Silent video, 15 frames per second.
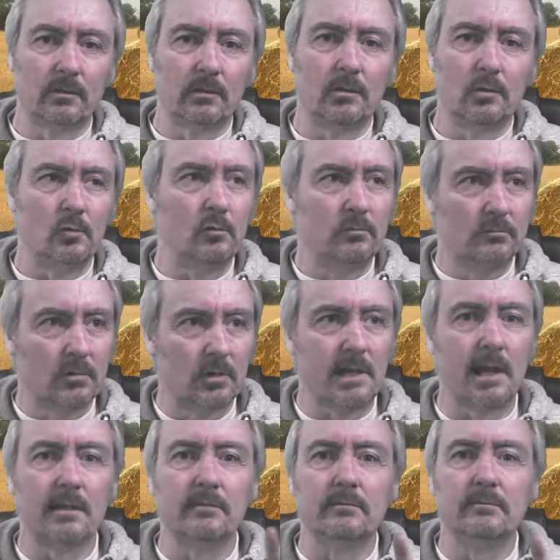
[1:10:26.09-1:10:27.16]
who
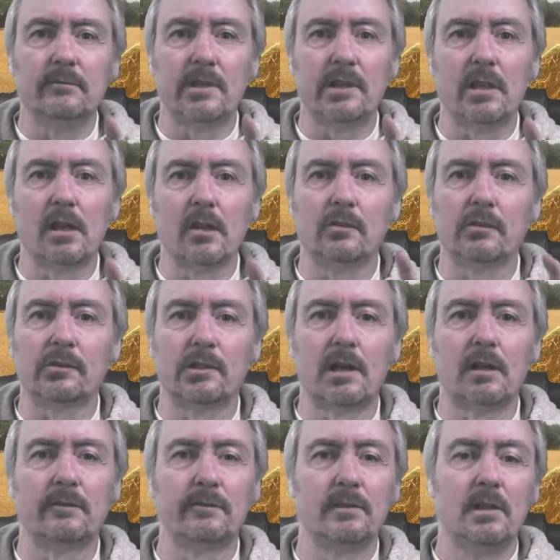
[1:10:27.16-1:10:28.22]
create videos and
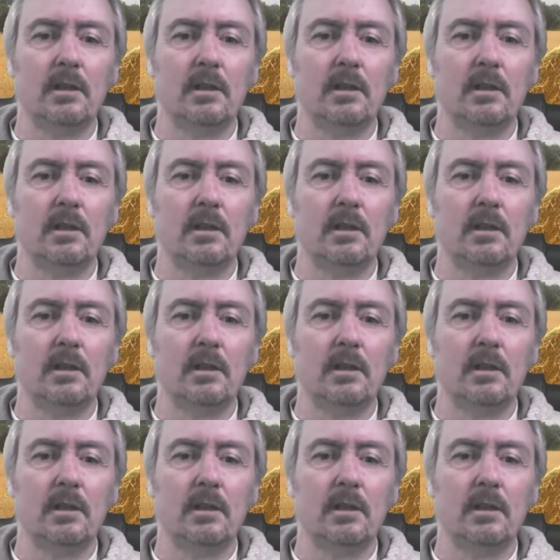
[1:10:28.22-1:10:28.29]
stuff.